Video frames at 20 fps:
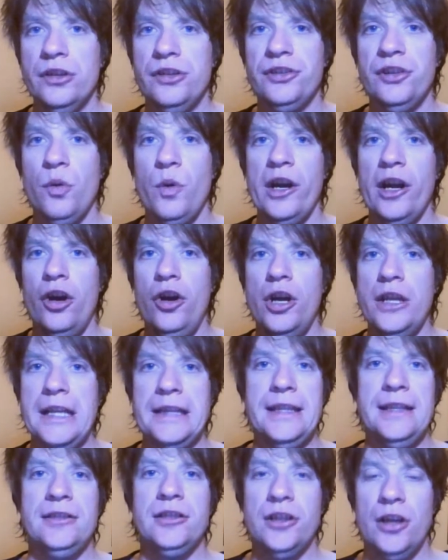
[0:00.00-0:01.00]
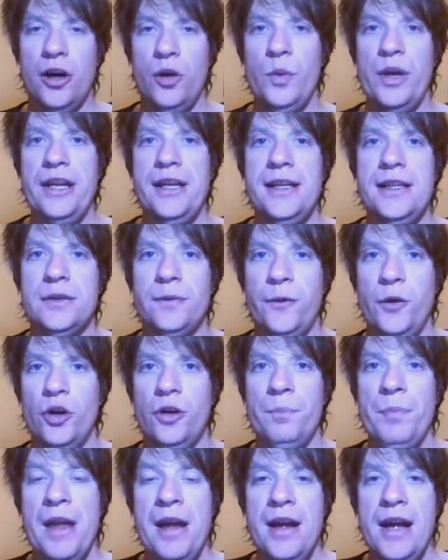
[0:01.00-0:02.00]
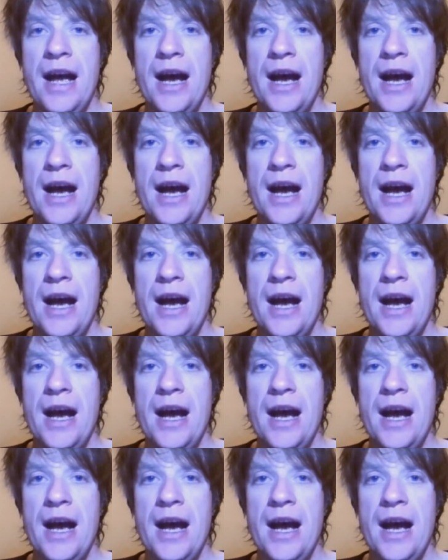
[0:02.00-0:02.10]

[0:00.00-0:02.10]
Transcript: So when I heard that this Taiwanese film,